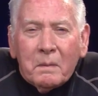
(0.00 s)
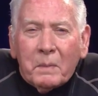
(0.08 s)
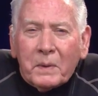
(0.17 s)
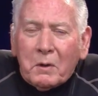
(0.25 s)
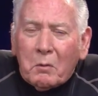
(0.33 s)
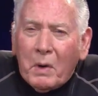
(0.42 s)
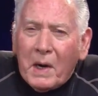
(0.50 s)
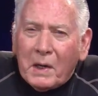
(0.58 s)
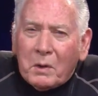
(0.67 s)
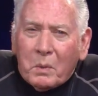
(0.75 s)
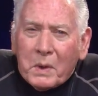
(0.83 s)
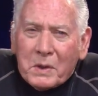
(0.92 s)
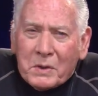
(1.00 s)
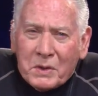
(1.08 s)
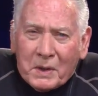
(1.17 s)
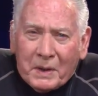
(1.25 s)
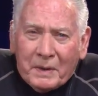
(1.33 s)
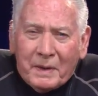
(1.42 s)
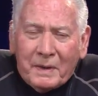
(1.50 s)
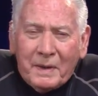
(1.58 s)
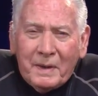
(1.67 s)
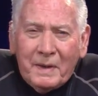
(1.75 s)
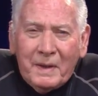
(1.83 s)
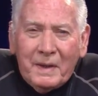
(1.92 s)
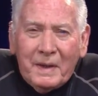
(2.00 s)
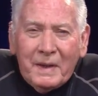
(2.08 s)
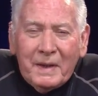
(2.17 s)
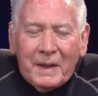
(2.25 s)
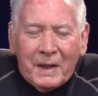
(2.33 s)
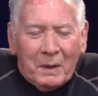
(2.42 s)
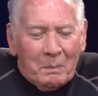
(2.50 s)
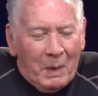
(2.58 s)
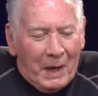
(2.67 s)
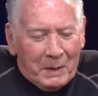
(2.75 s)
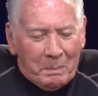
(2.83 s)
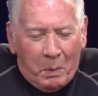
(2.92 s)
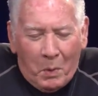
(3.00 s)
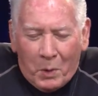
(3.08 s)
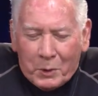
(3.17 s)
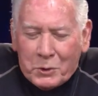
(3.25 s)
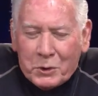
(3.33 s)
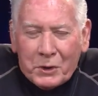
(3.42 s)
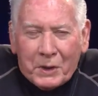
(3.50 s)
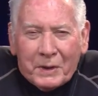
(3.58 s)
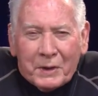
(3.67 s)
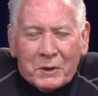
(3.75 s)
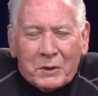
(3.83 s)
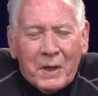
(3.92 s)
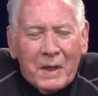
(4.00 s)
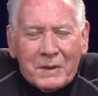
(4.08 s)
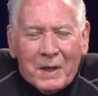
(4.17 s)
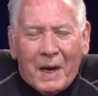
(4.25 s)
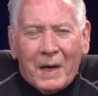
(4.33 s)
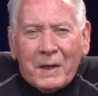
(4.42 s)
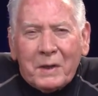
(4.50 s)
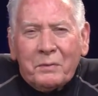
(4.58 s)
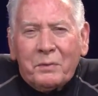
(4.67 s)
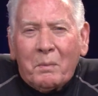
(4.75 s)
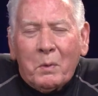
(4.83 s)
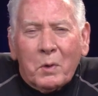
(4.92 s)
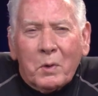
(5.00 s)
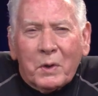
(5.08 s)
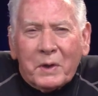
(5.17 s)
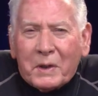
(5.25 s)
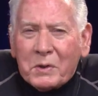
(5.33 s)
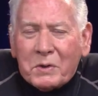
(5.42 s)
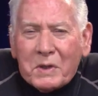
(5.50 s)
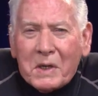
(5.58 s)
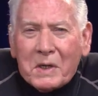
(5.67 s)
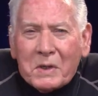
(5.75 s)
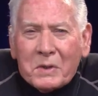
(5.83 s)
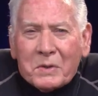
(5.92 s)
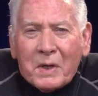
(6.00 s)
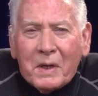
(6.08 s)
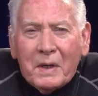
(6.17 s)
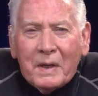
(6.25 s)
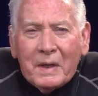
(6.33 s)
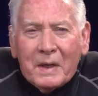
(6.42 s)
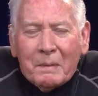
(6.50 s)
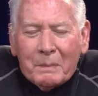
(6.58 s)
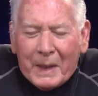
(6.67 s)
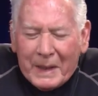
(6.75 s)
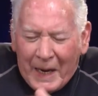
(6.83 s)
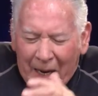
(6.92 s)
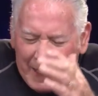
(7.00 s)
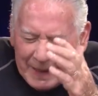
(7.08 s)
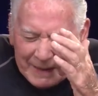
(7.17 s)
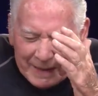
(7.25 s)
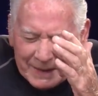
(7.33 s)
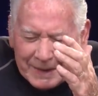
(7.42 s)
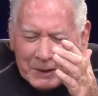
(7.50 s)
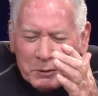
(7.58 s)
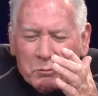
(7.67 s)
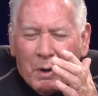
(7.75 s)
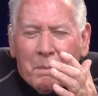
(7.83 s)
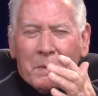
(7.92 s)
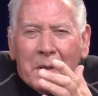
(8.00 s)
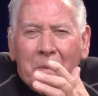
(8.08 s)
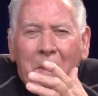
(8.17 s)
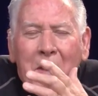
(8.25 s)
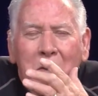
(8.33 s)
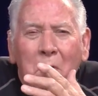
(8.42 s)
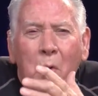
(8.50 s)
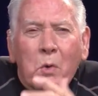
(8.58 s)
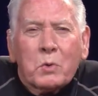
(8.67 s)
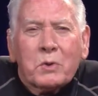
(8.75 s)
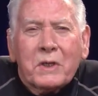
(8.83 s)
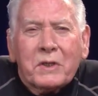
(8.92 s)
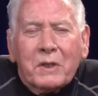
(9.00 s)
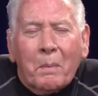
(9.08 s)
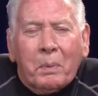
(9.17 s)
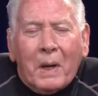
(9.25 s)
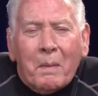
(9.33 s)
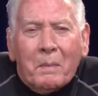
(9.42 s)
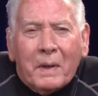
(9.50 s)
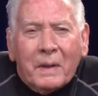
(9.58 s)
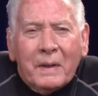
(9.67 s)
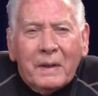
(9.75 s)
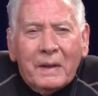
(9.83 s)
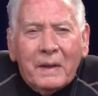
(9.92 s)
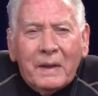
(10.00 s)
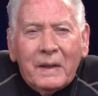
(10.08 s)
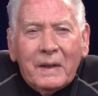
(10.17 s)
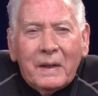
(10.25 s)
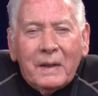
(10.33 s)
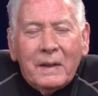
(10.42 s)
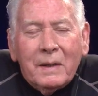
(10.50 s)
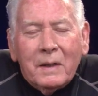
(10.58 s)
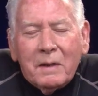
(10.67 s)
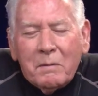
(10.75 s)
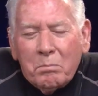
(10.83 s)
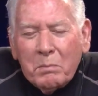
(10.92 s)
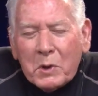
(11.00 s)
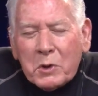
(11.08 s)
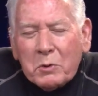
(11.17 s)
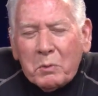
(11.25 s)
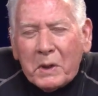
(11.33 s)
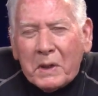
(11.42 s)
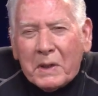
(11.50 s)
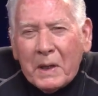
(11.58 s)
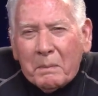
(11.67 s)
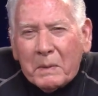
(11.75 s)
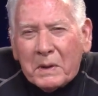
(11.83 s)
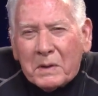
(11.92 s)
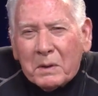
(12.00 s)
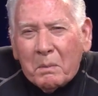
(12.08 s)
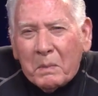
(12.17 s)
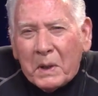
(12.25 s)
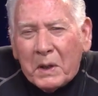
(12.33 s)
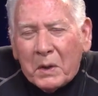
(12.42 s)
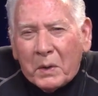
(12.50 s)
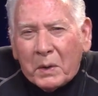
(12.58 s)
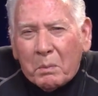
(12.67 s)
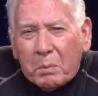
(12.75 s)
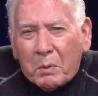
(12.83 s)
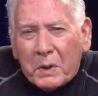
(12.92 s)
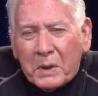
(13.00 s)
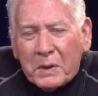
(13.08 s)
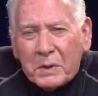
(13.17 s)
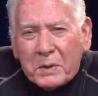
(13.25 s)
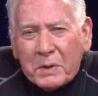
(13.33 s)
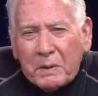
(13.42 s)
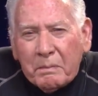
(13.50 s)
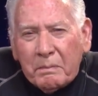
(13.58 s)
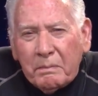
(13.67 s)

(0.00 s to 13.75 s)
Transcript: But the ragweed's in, and my poor chin is tired from hurling a sneeze. My head is a drummer, my nose needs a plumber. Misery coming to me on a breeze.